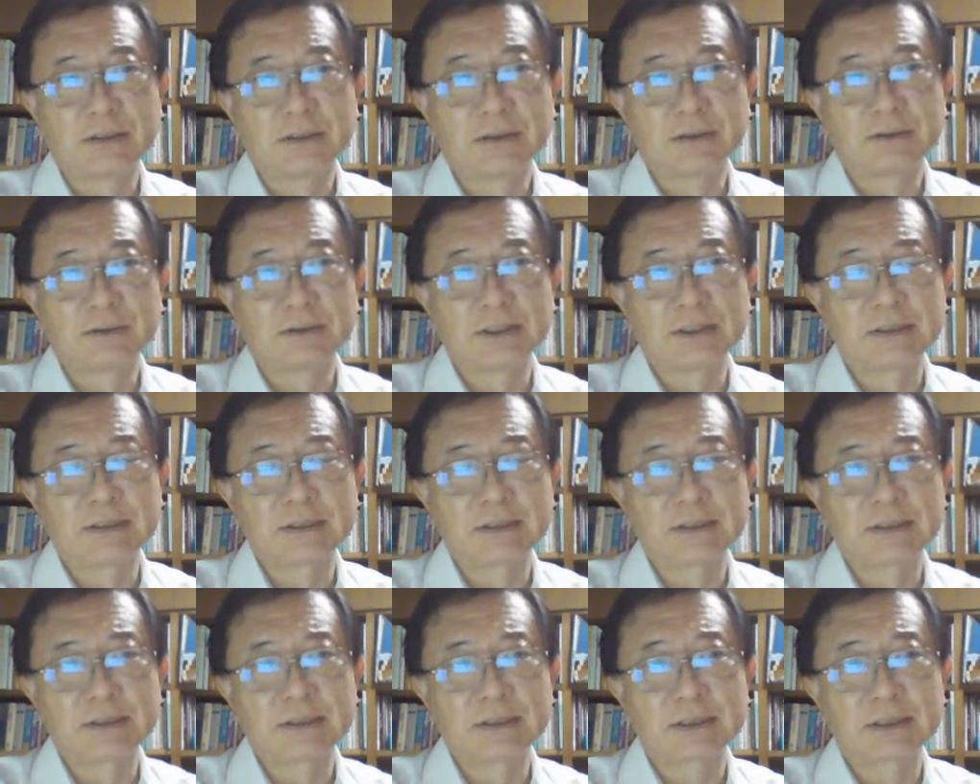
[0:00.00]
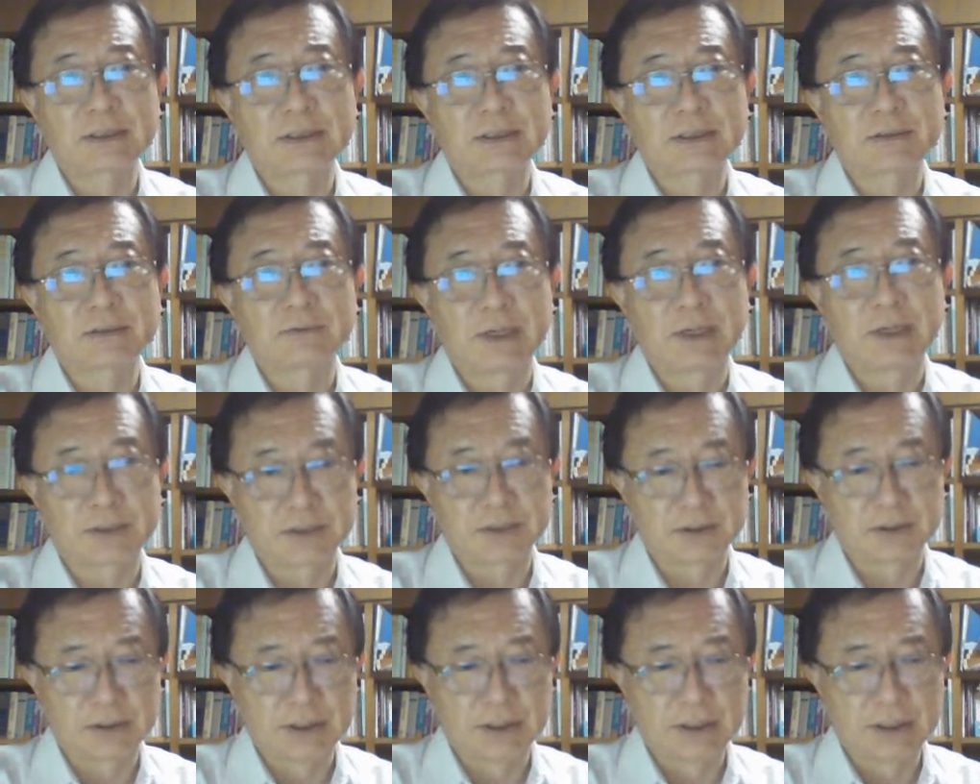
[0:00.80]
this is a
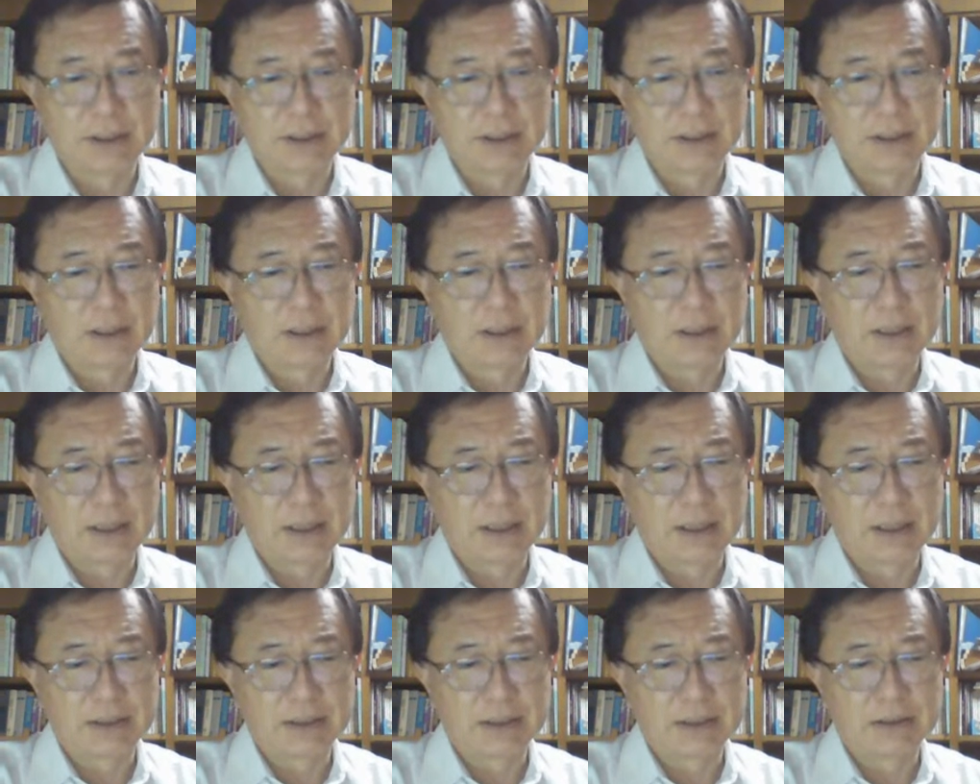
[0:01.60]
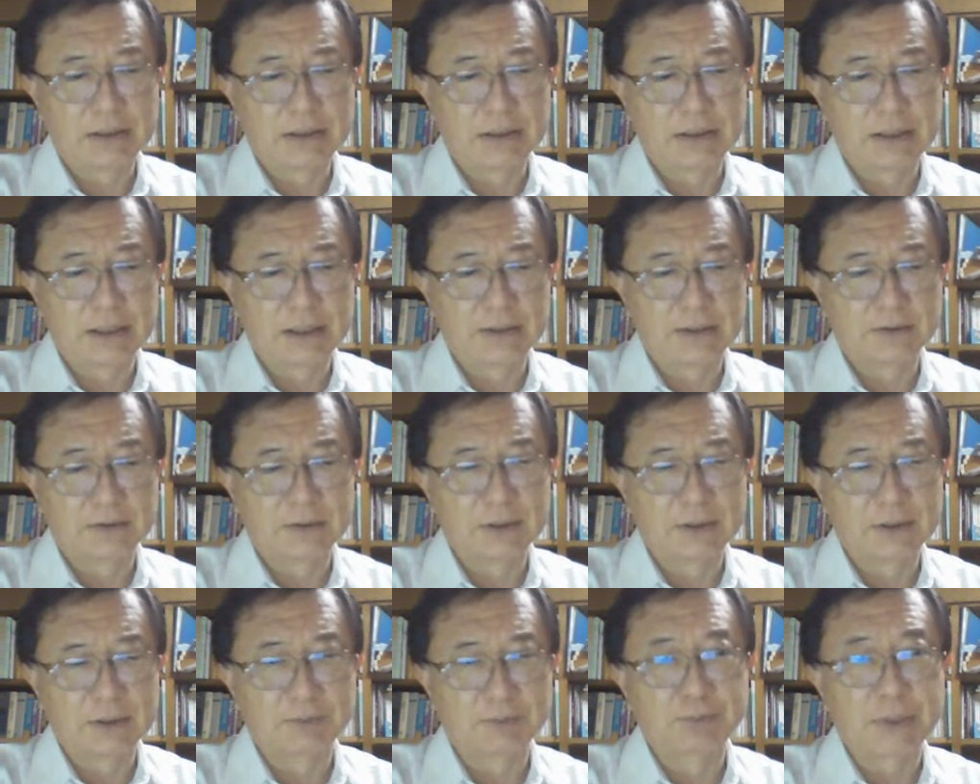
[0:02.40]
question, and the
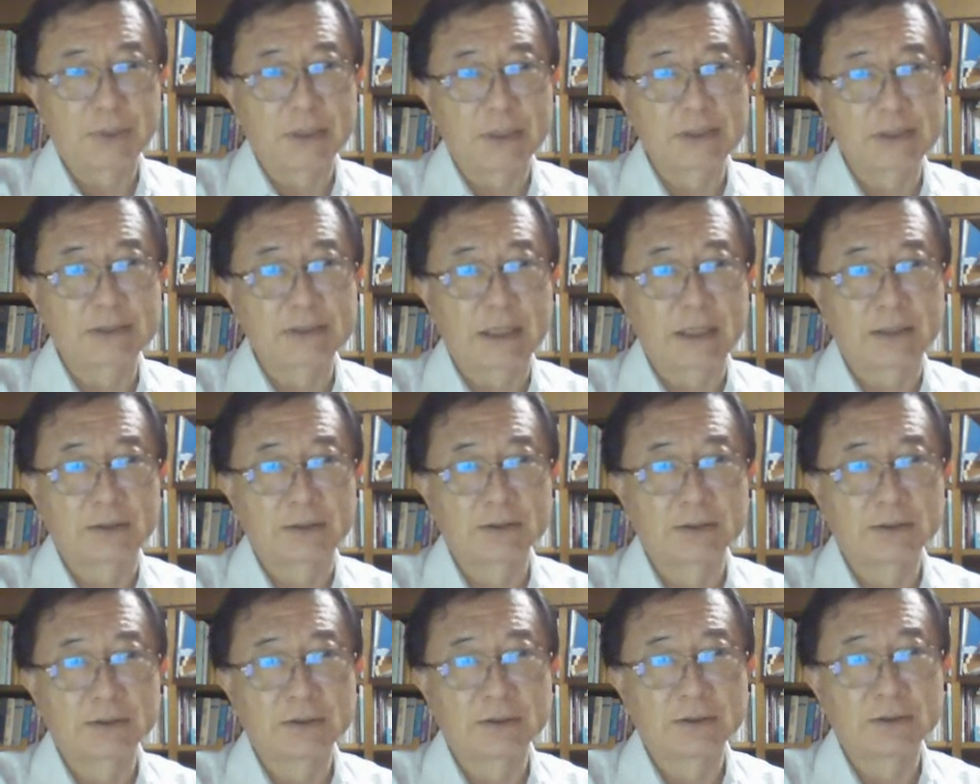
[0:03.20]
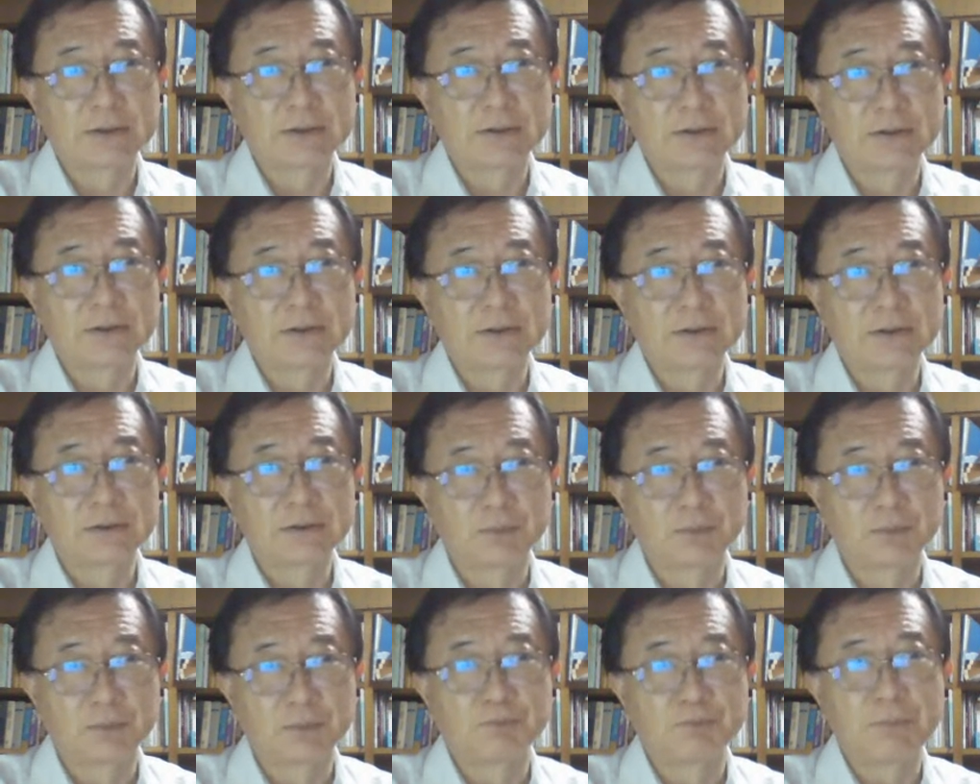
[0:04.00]
president,
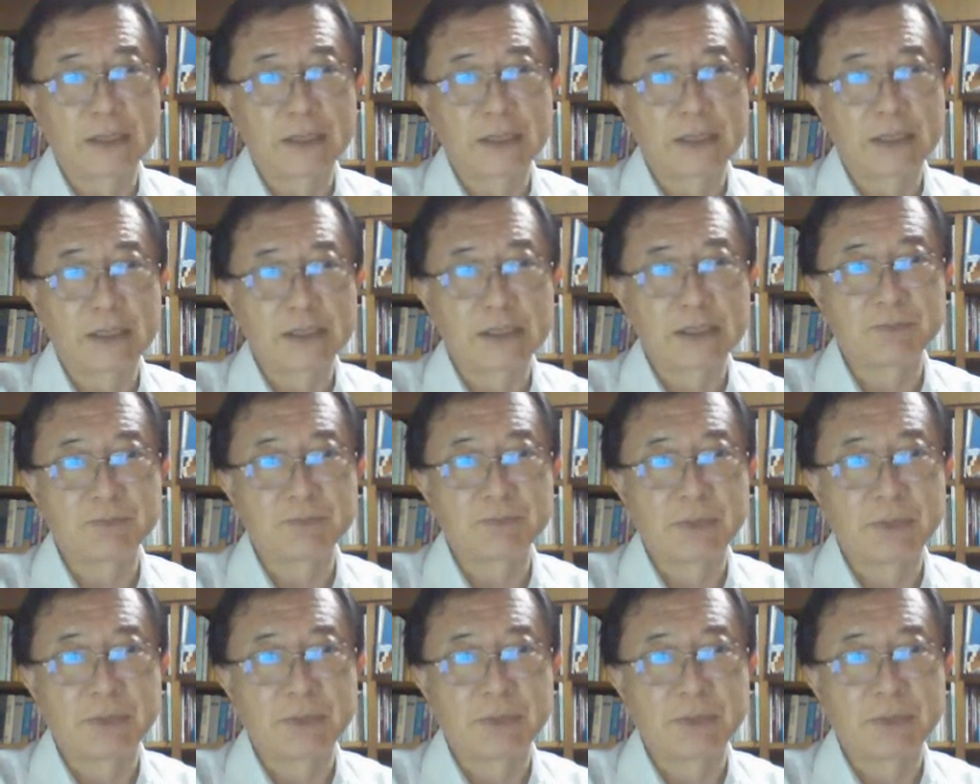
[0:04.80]
top management,